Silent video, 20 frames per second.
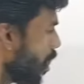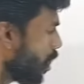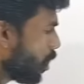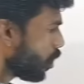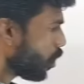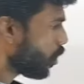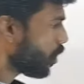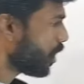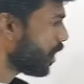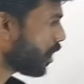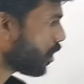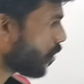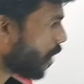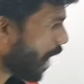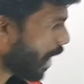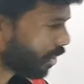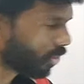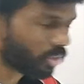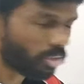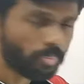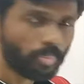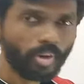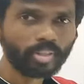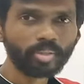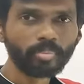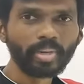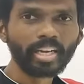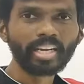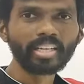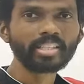So this value is
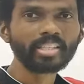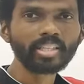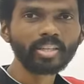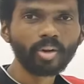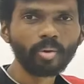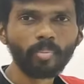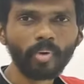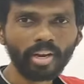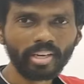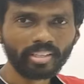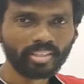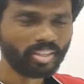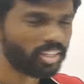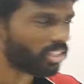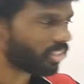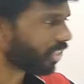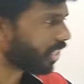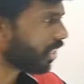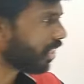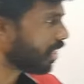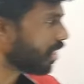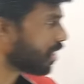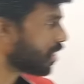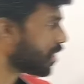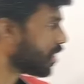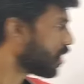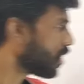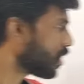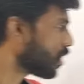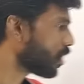approximately 0.33.
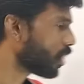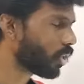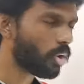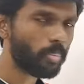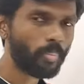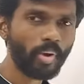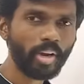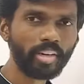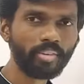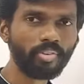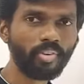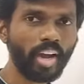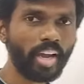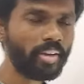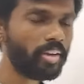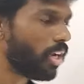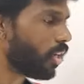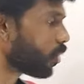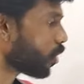This is 0.5.